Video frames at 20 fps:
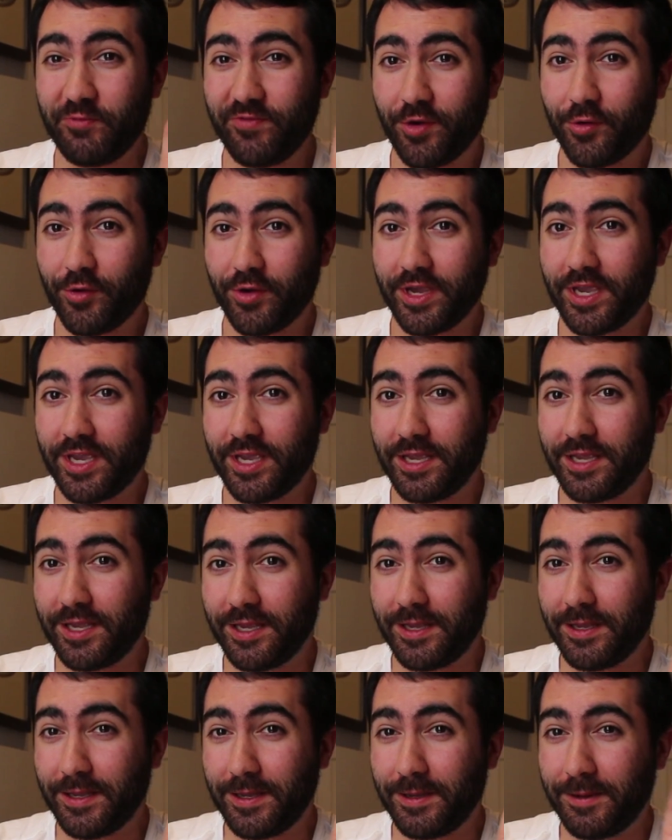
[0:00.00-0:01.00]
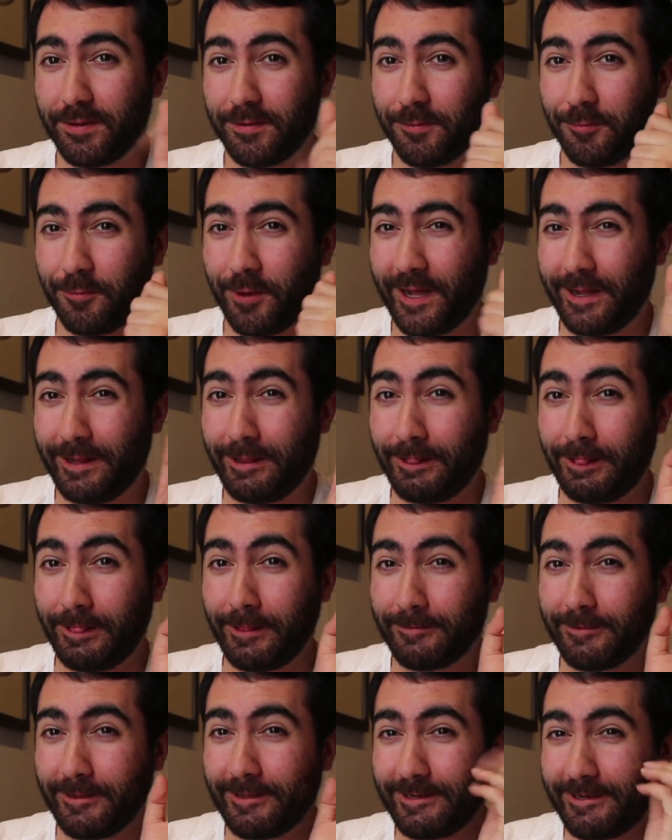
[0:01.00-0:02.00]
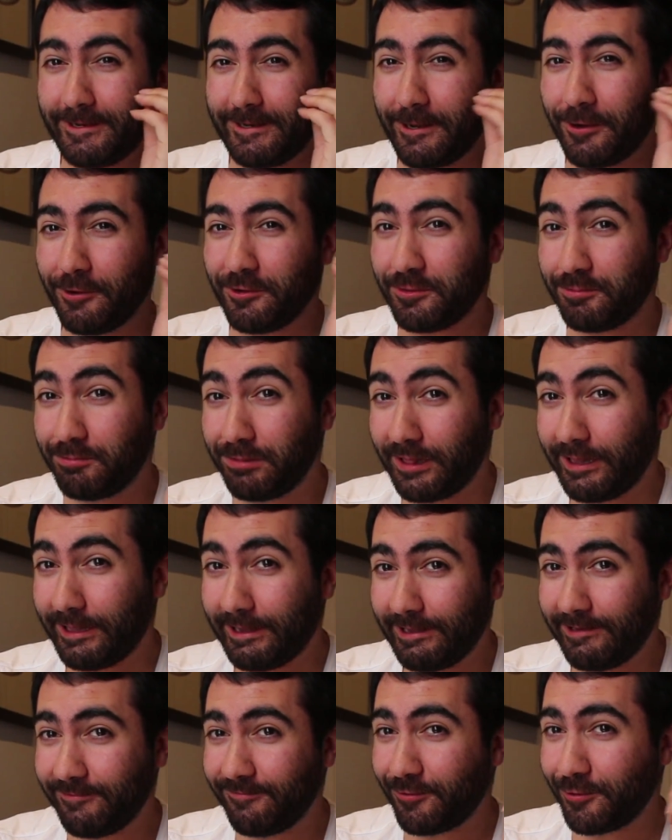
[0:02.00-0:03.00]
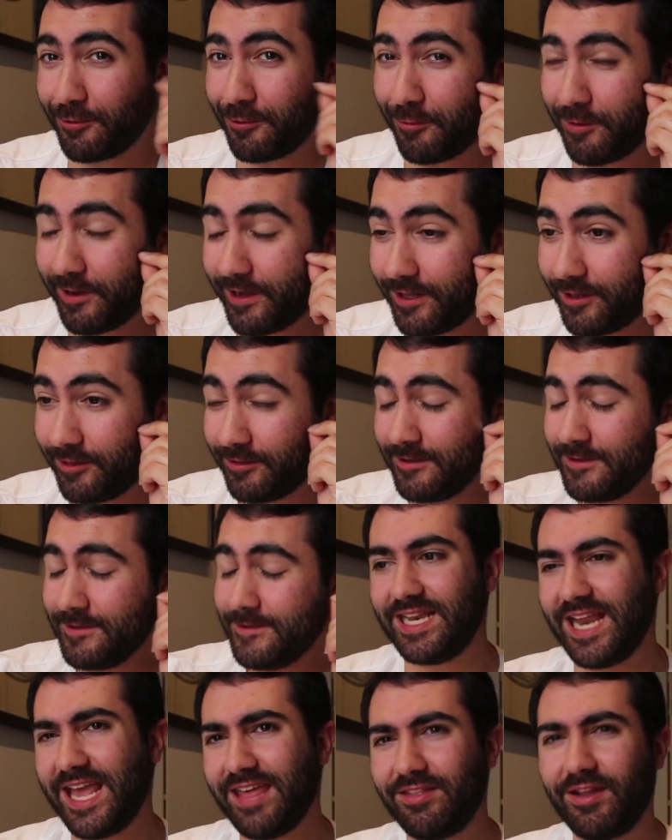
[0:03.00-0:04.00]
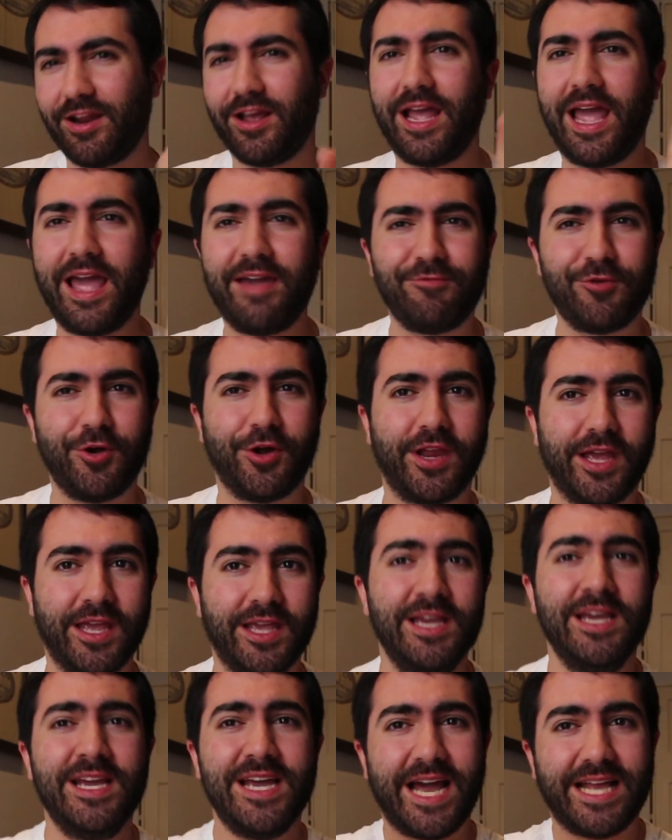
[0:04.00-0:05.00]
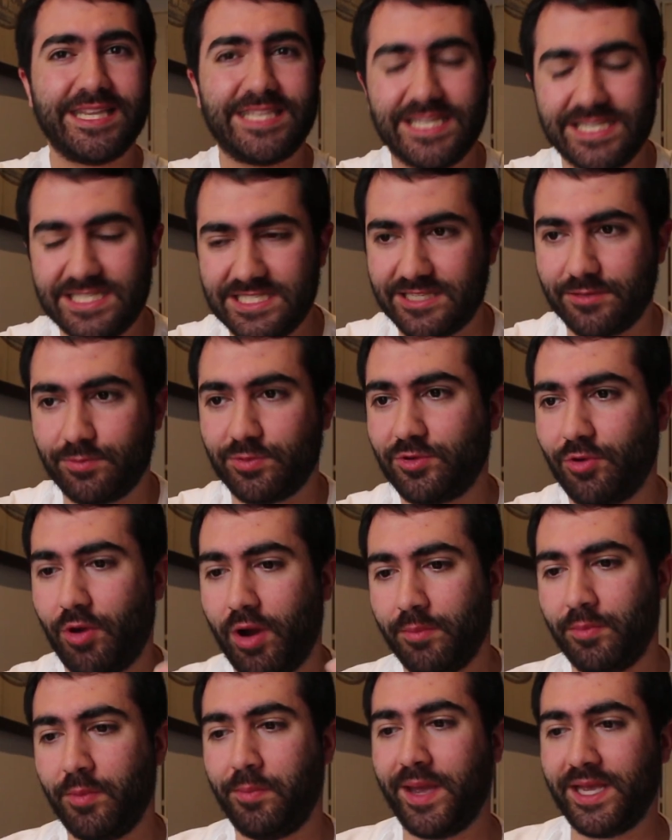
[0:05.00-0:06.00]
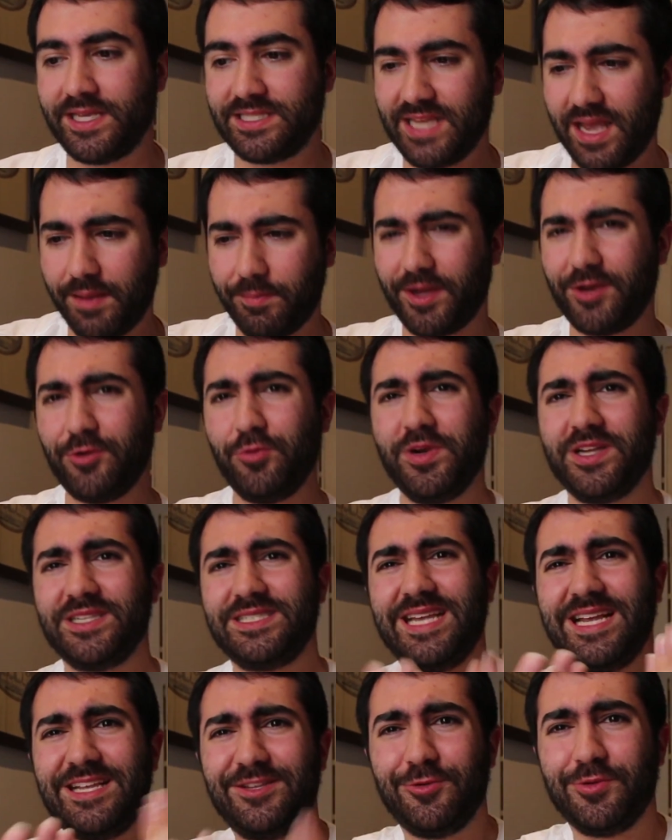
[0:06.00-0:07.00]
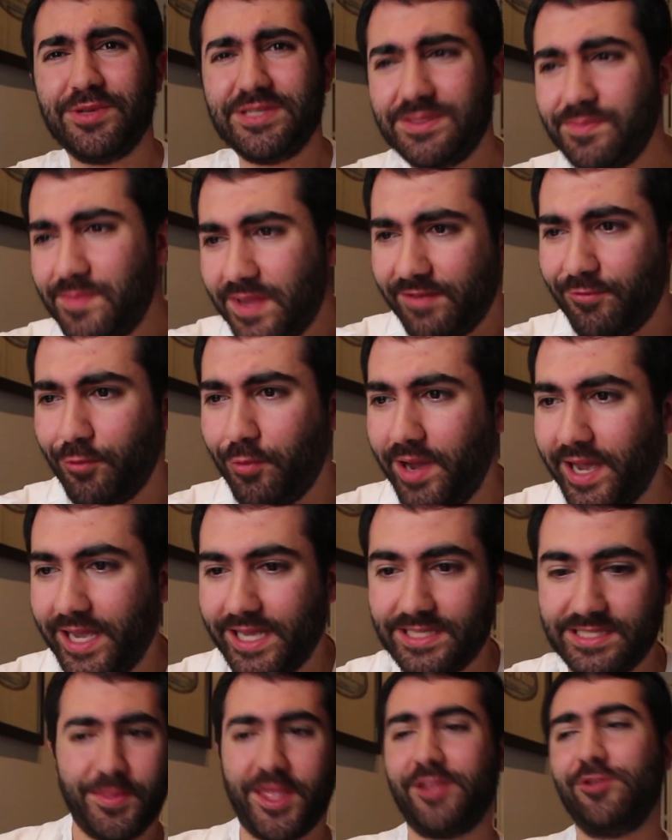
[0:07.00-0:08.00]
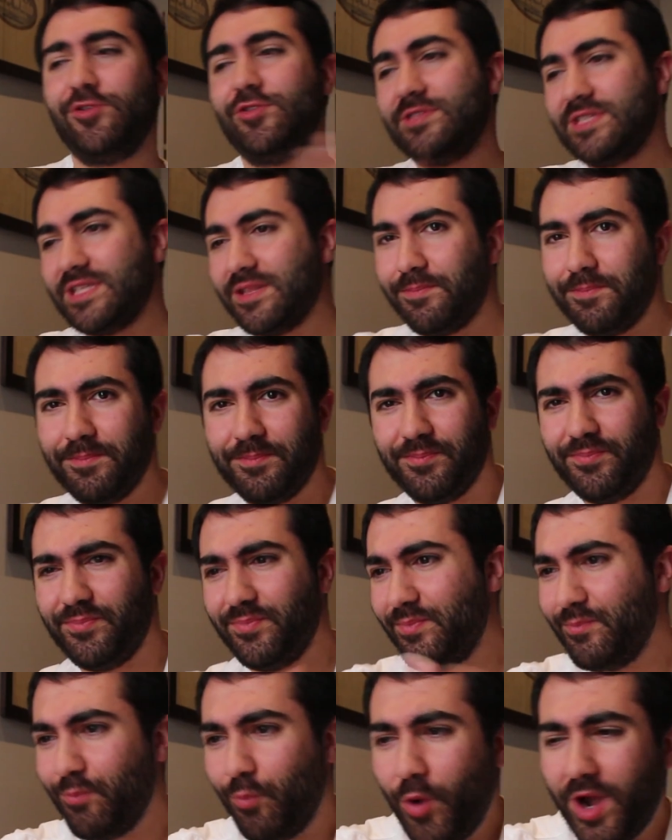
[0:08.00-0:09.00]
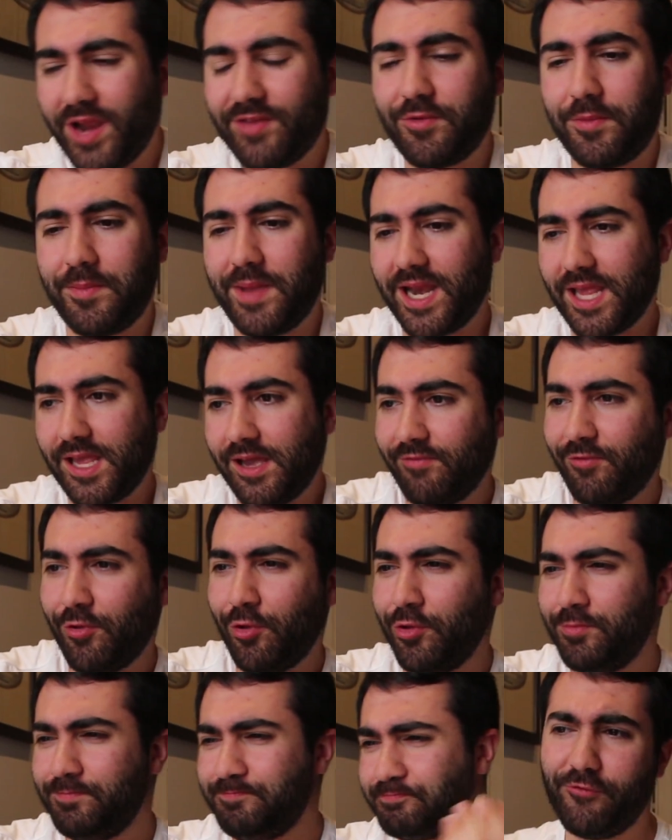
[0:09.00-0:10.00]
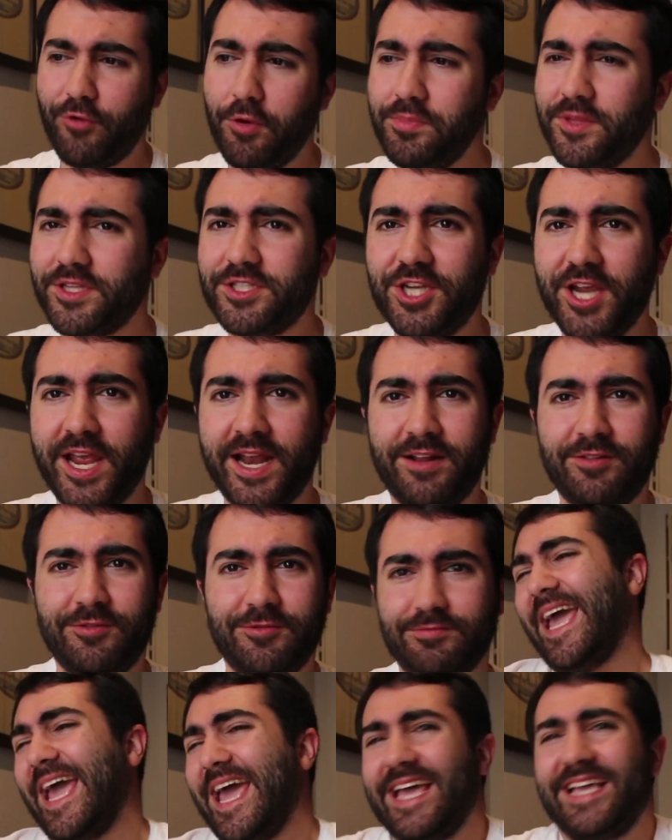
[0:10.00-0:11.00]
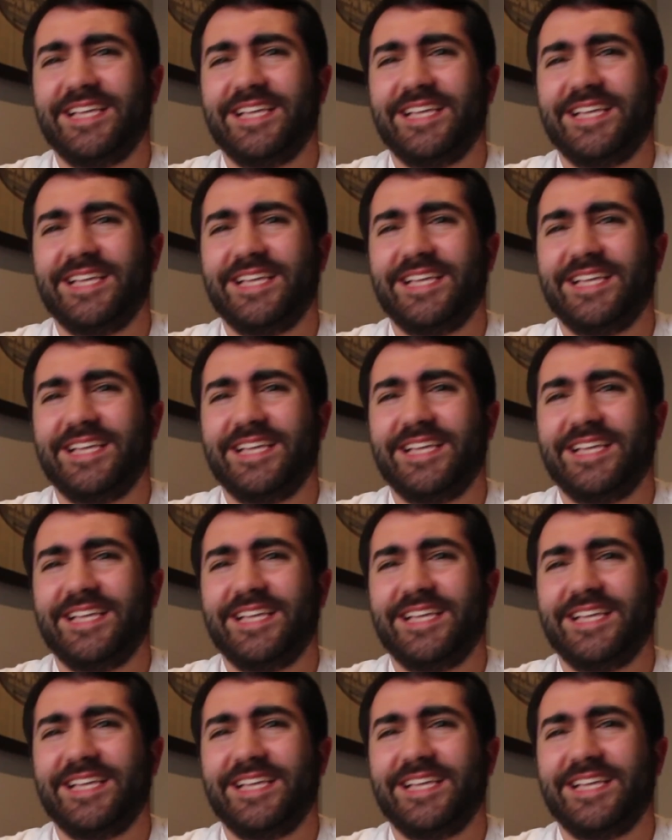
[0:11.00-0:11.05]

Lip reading: very well. They didn't go to plan very well. Now that I have got a decent subscriber base up, I do want to start doing some giveaways and using the whatever money I've earned from the channel